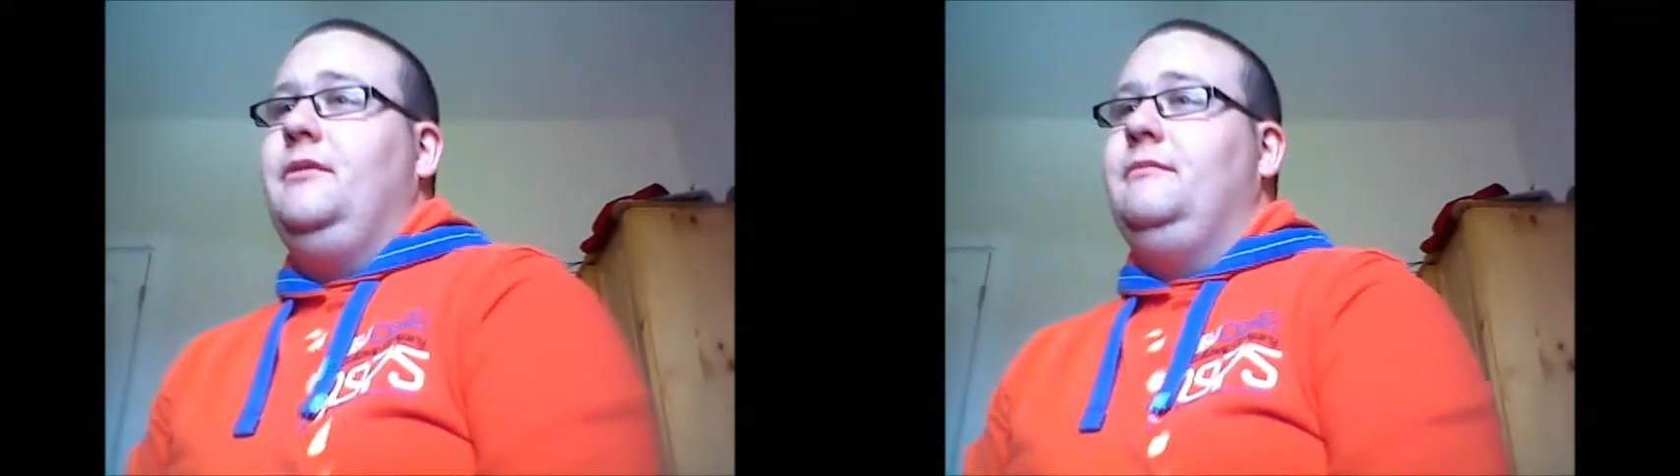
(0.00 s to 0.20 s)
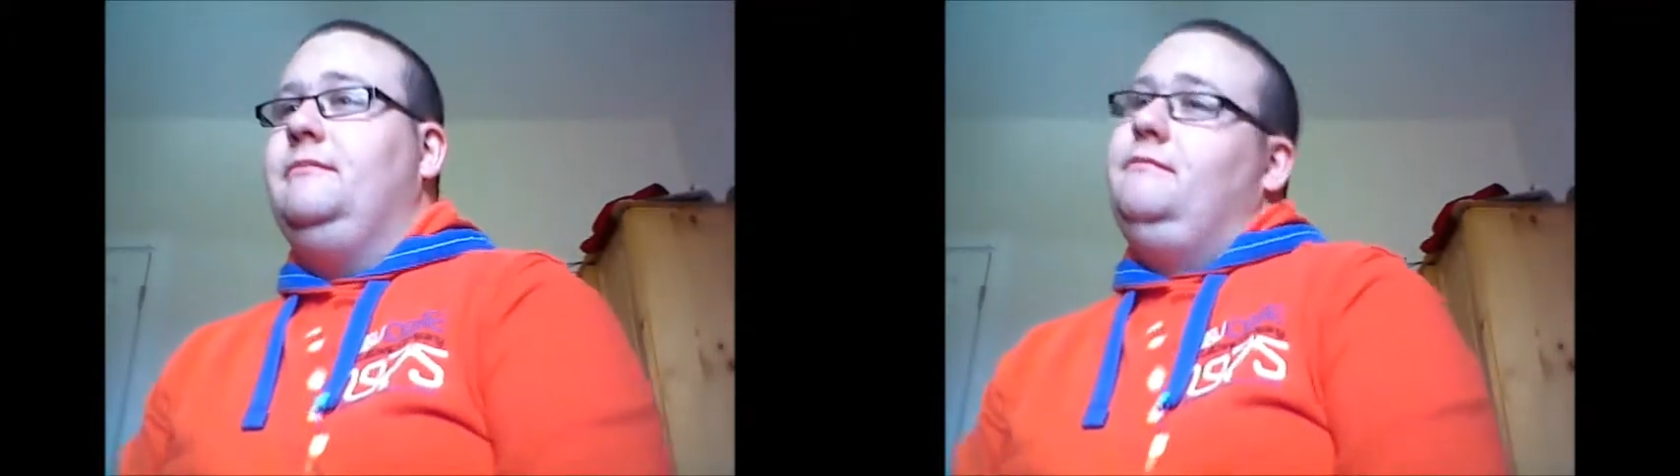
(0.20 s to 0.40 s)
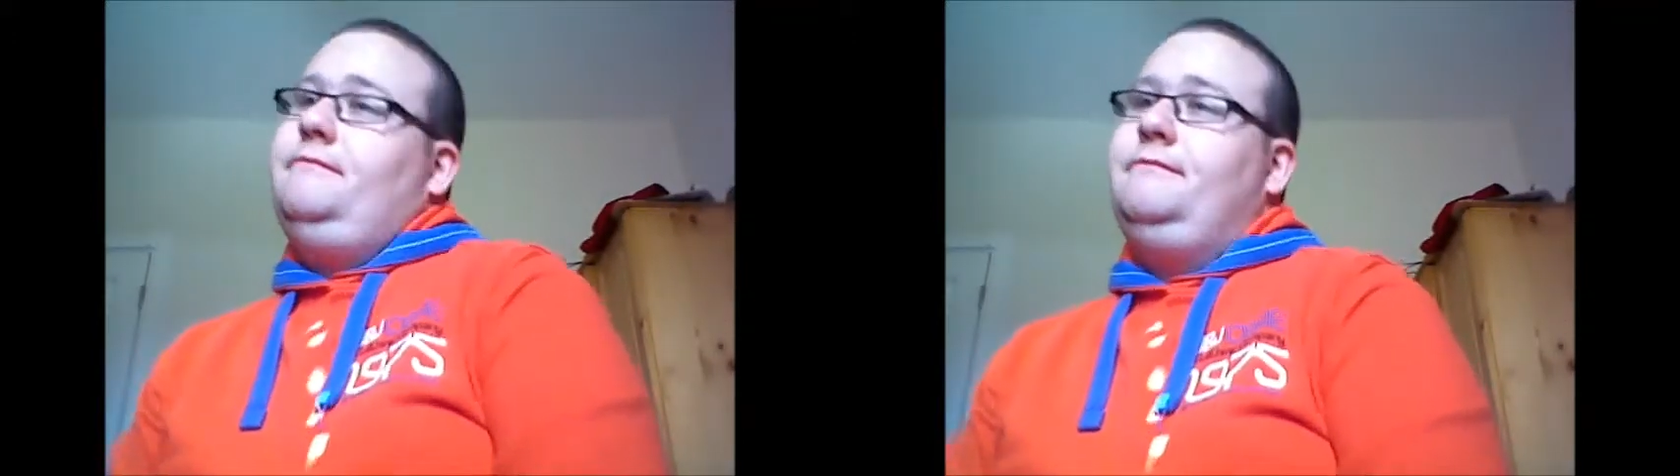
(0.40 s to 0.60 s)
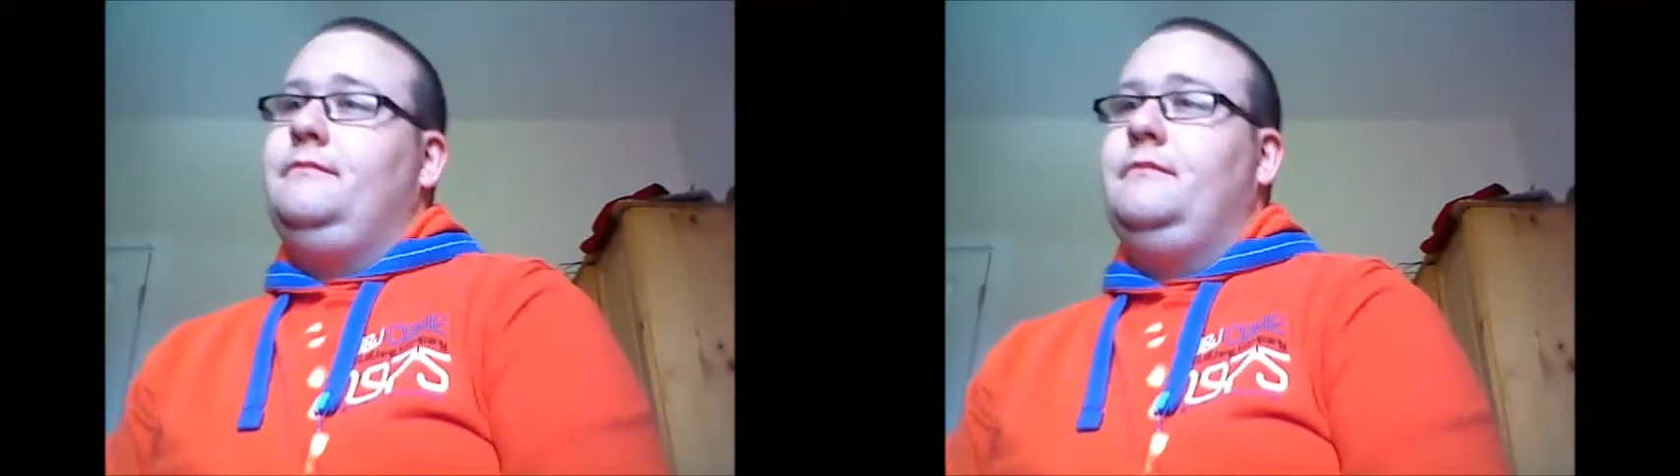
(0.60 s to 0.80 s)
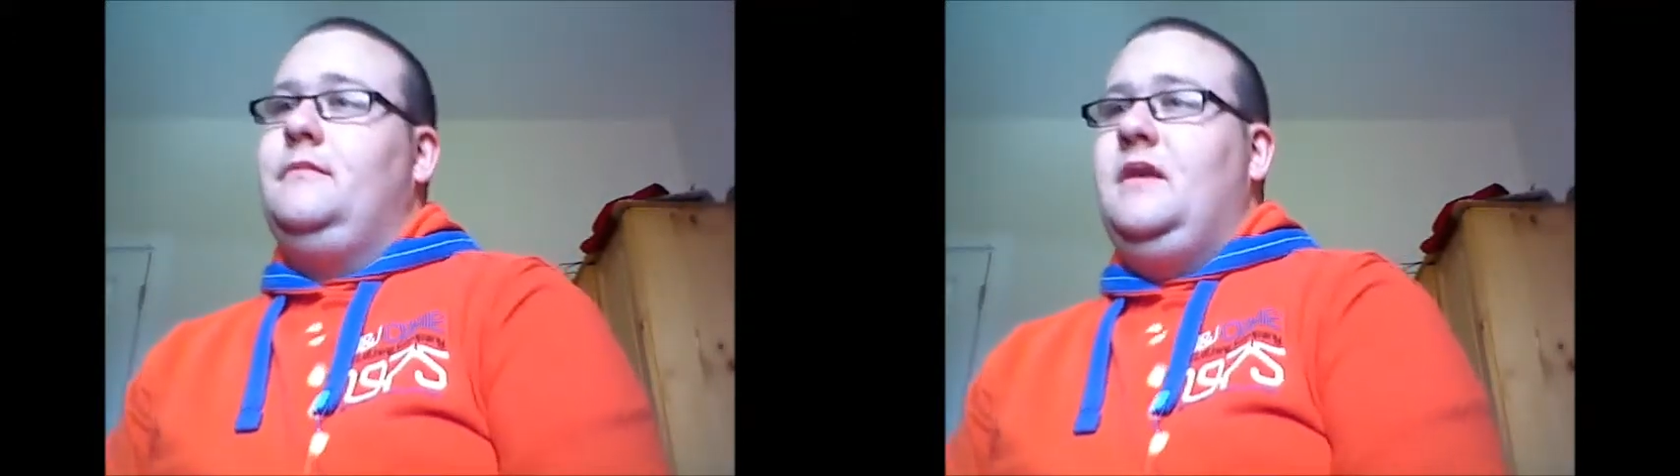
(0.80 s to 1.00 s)
But
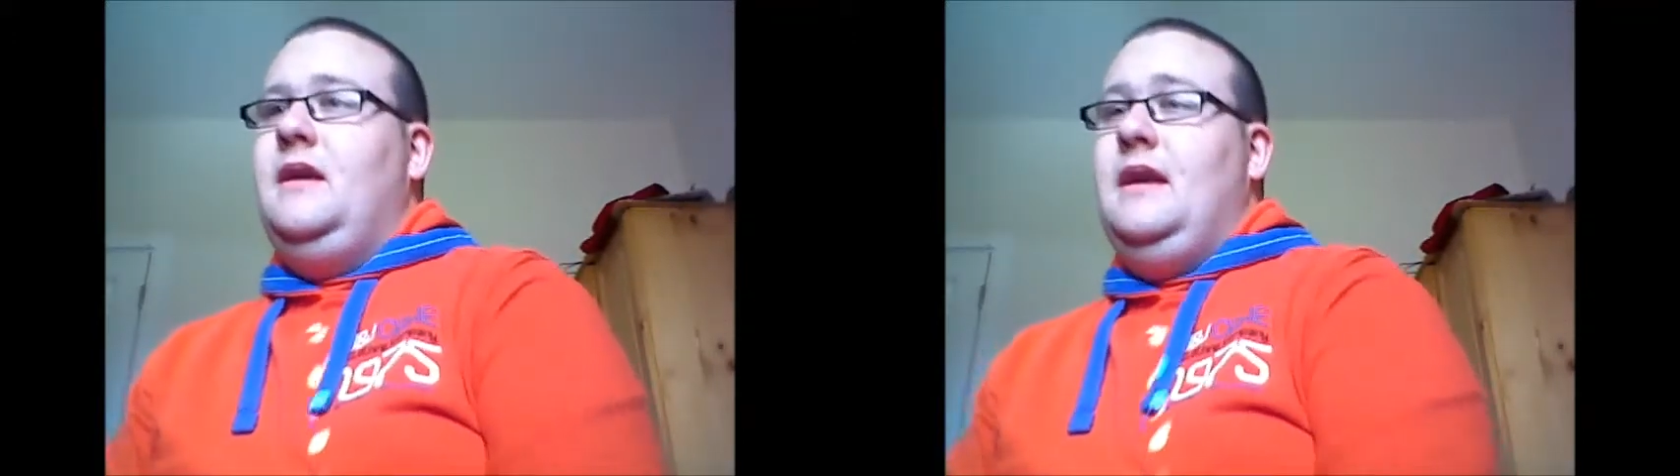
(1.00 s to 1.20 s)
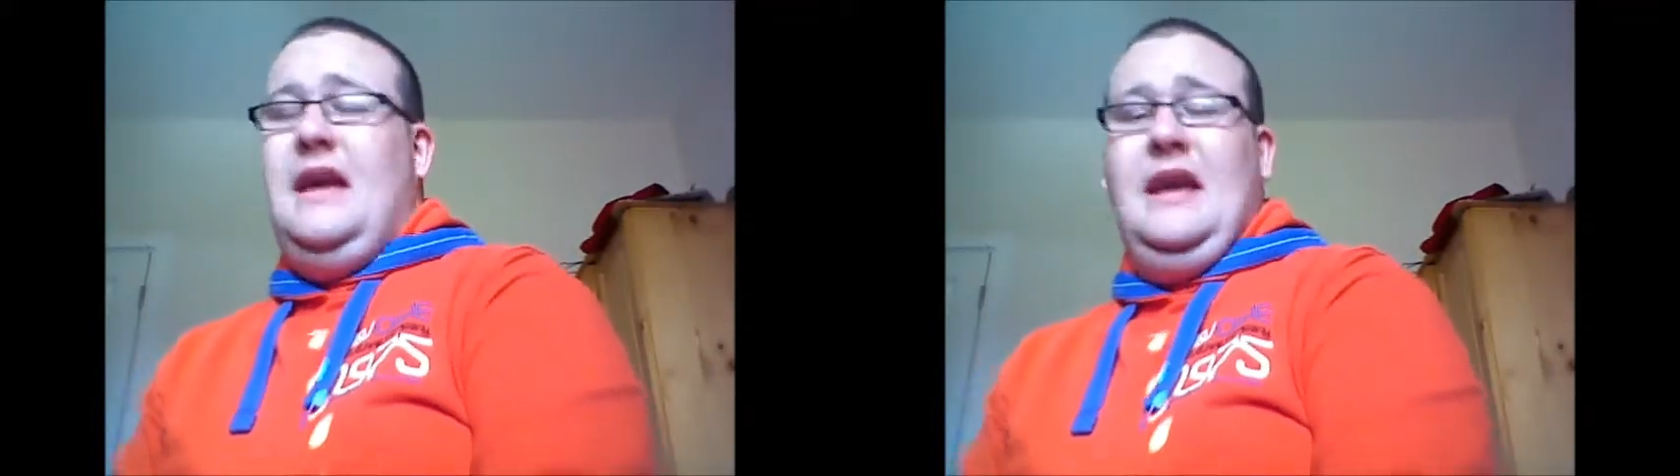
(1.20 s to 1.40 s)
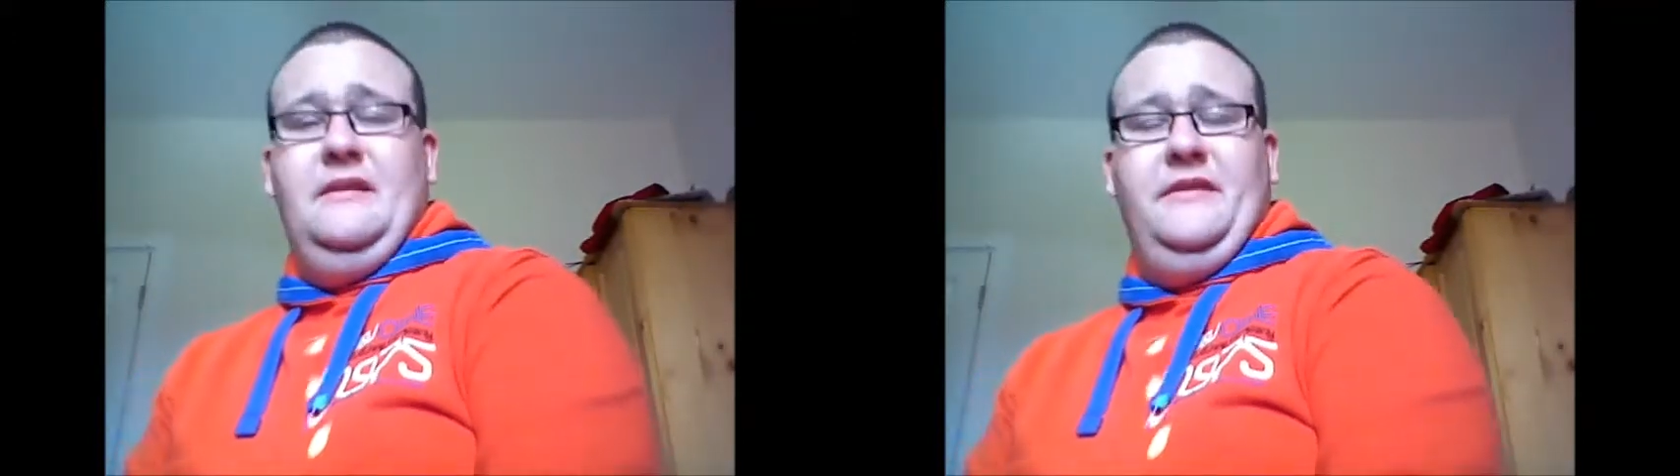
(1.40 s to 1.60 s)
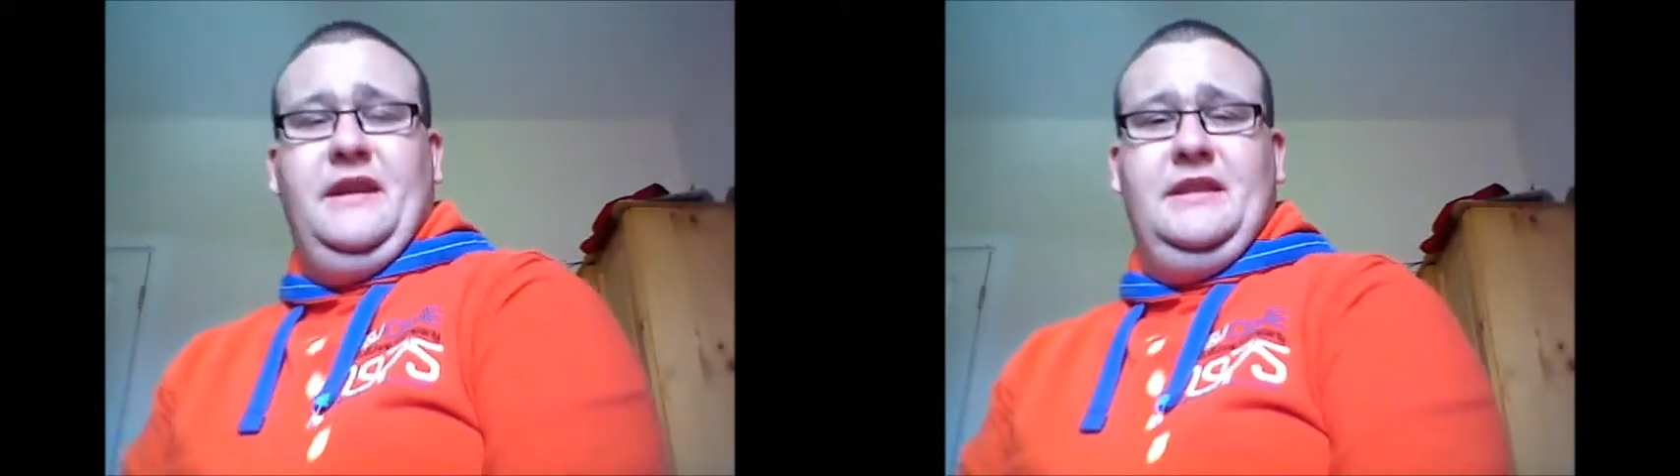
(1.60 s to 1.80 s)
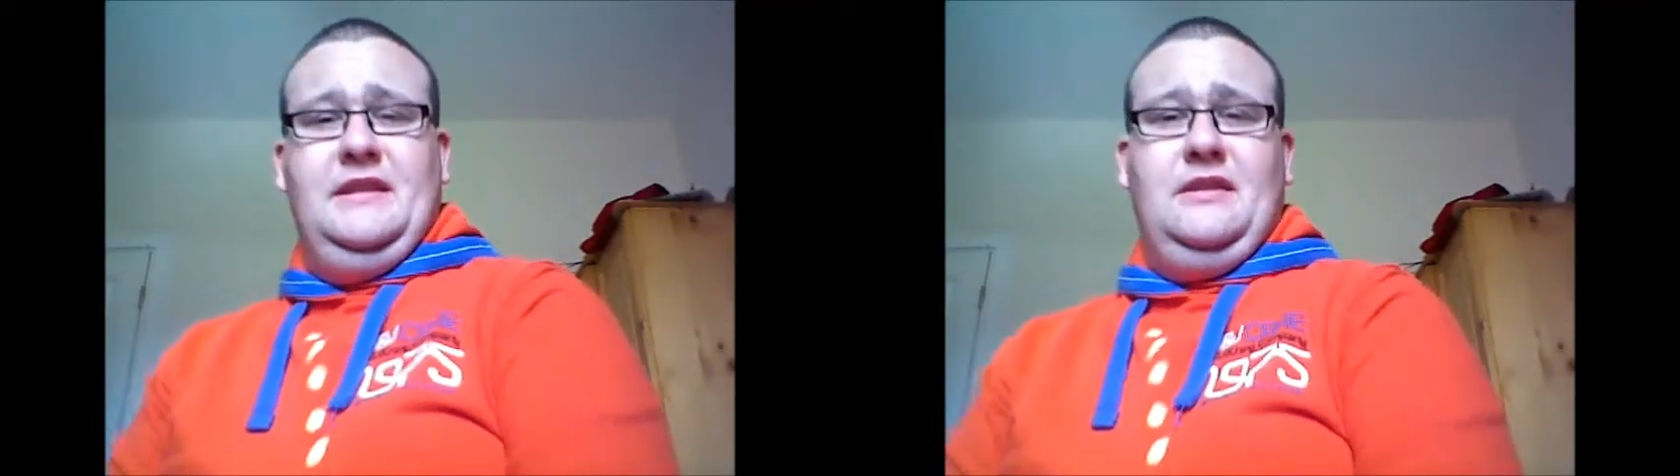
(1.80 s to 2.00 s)
A, the
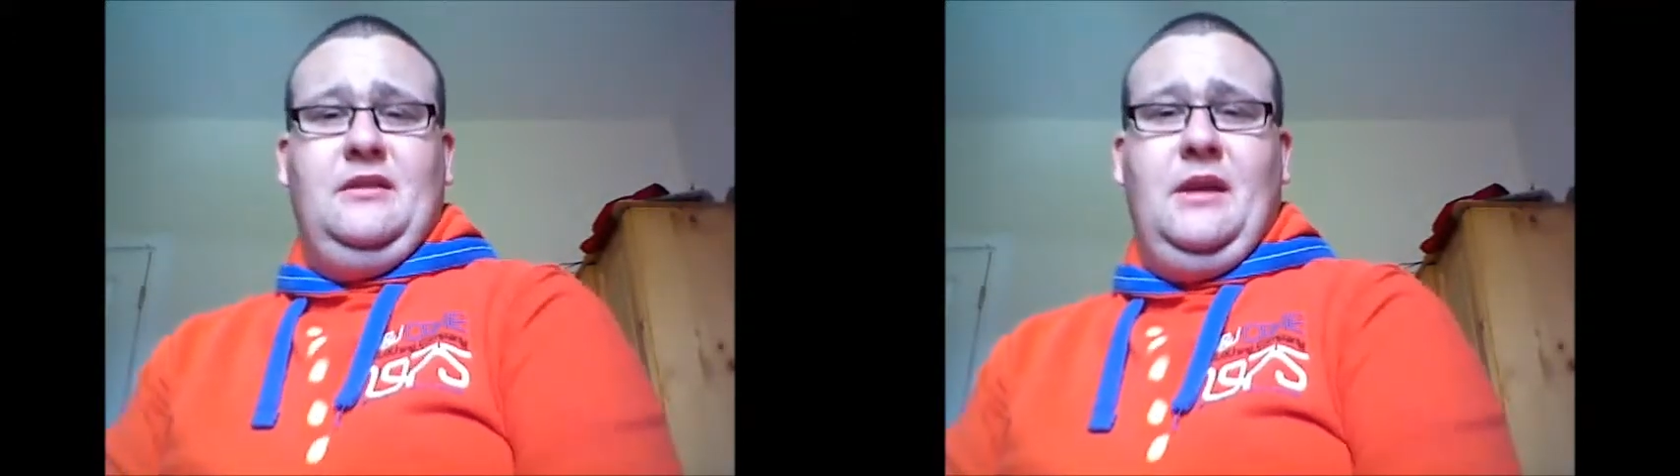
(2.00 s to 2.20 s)
fact is, I'm